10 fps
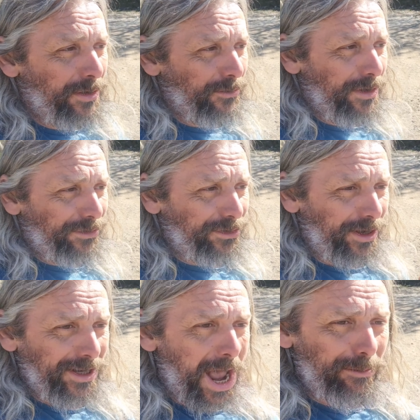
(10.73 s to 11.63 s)
with Sir
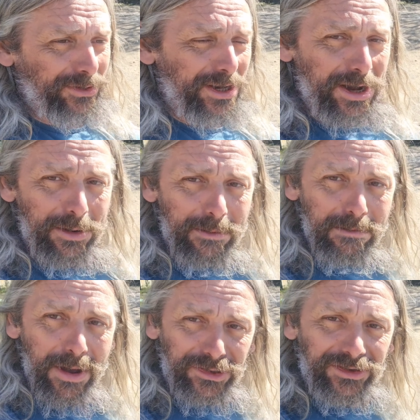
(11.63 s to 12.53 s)
Captain
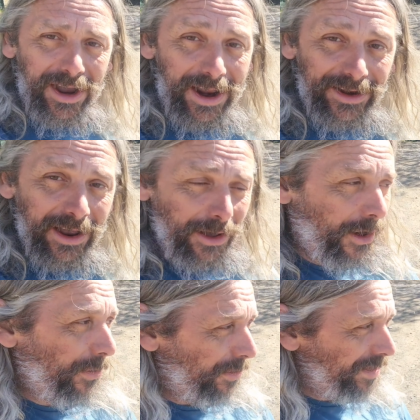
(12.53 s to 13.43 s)
Mustard
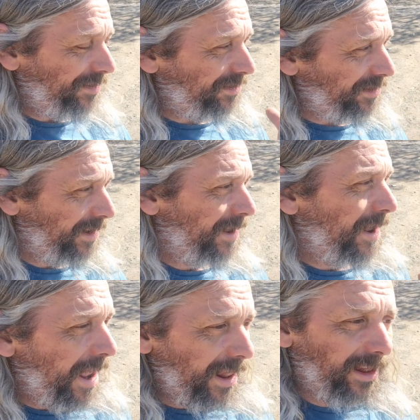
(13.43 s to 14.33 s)
on this
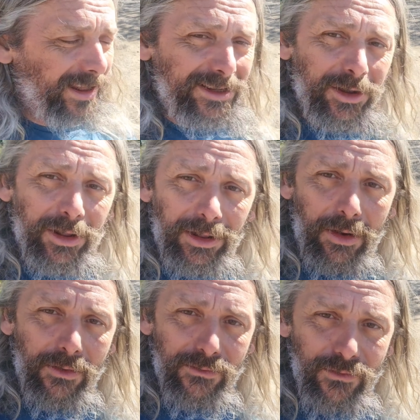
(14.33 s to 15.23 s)
little
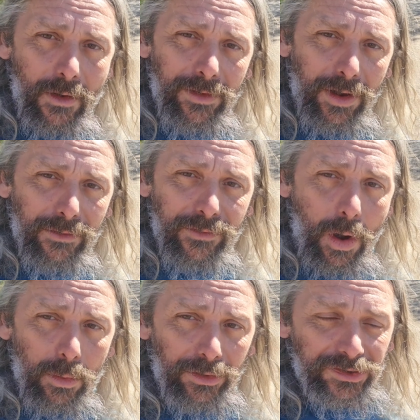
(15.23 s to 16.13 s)
Rover
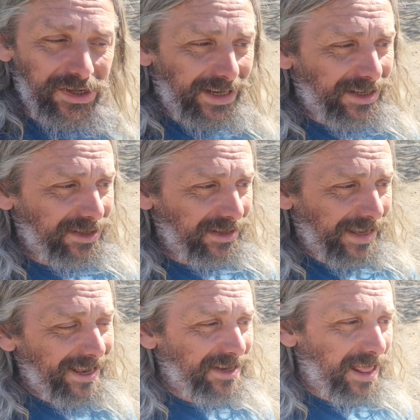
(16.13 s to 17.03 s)
416
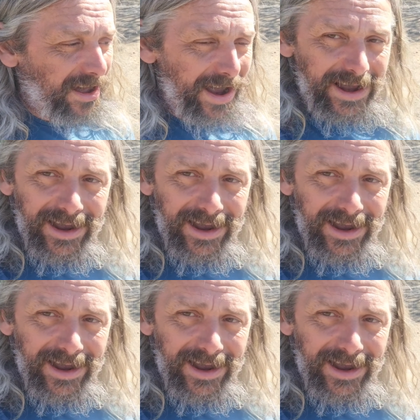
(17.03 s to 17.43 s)
SLI.